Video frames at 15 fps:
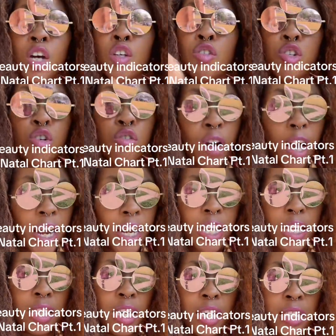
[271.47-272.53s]
trining
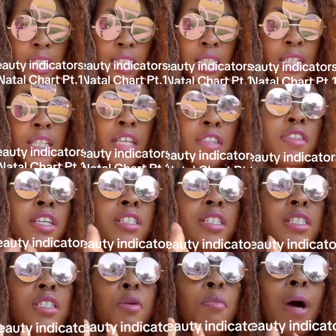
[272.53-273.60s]
the ascendant. This is
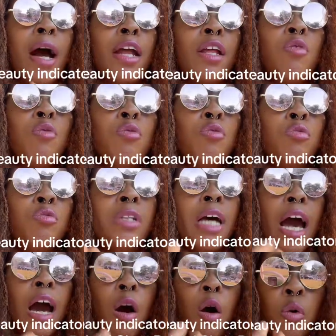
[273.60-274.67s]
somebody who not
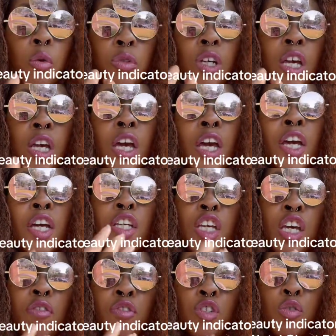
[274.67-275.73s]
only
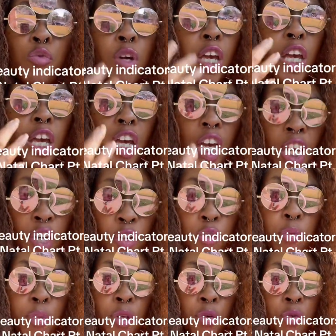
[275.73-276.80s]
gives you inner
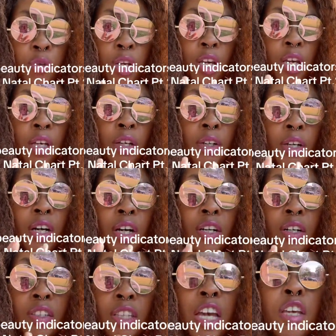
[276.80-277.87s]
beauty,
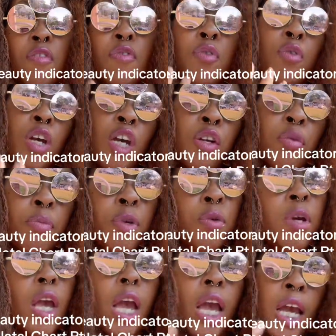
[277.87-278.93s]
they give you inner beauty
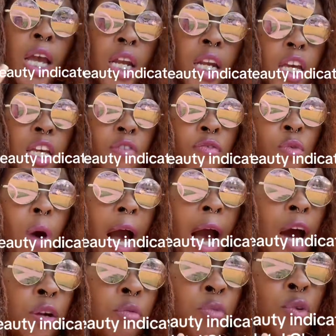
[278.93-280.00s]
and they give you
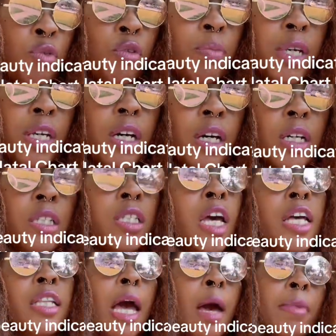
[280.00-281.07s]
outer beauty, because
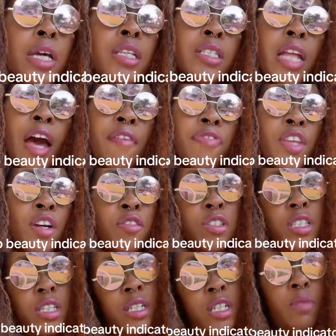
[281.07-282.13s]
that means that their
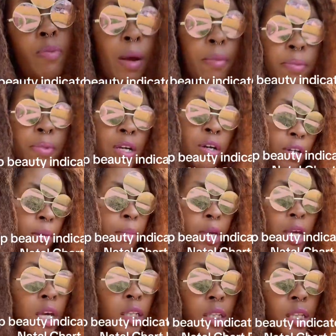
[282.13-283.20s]
sun is probably going to be
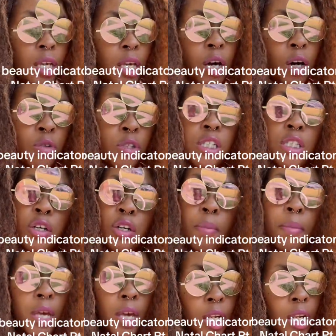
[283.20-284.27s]
in Leo, and it's going to
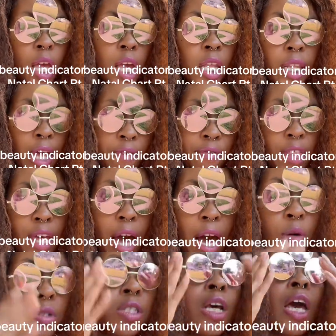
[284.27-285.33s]
be in the 11th
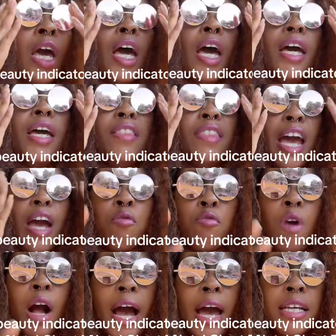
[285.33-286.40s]
house, and that
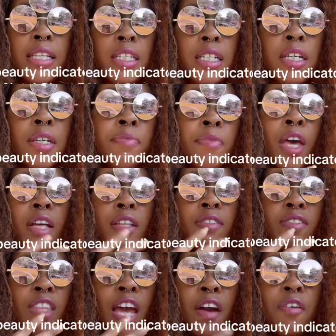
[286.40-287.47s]
rising,
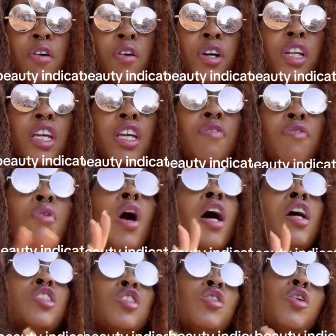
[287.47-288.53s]
they're going to give you.
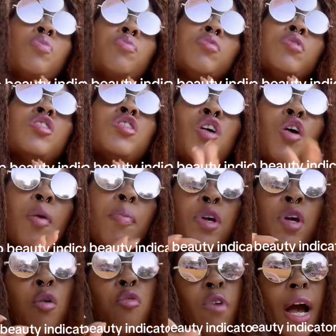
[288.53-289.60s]

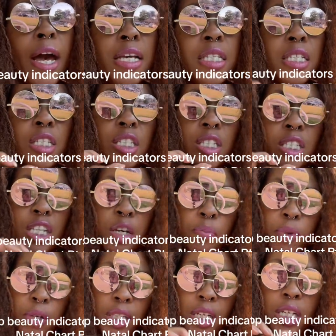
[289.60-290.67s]
Scorpio risings
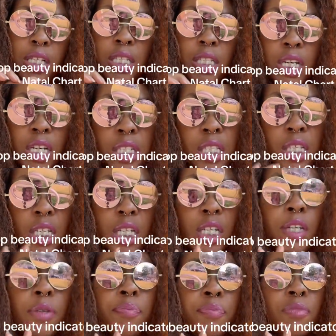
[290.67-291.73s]
typically tend to,
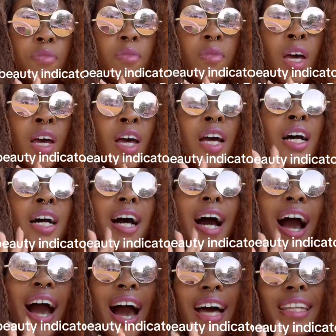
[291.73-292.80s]

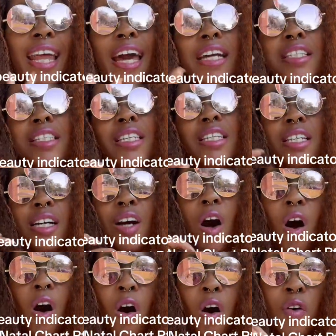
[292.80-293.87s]
I like to
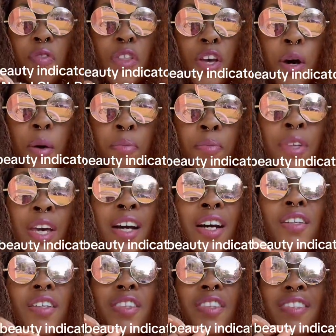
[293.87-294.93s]
call them,
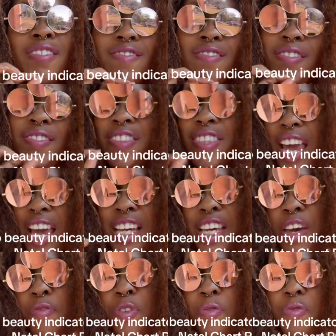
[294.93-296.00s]
they
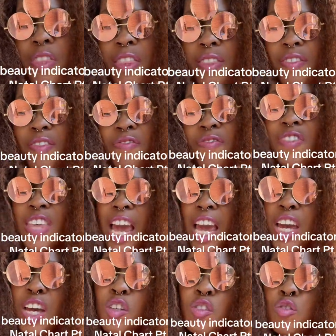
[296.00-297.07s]
give you, they
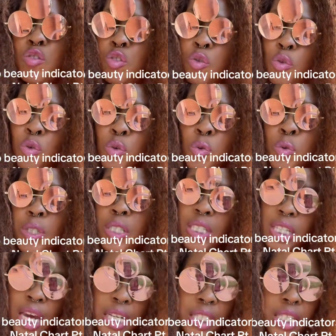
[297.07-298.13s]
exude
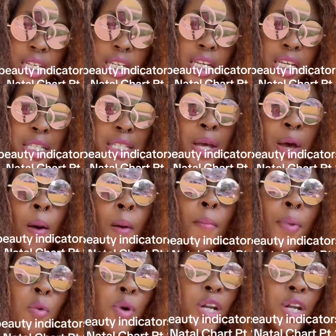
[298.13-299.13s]
sexiness, but with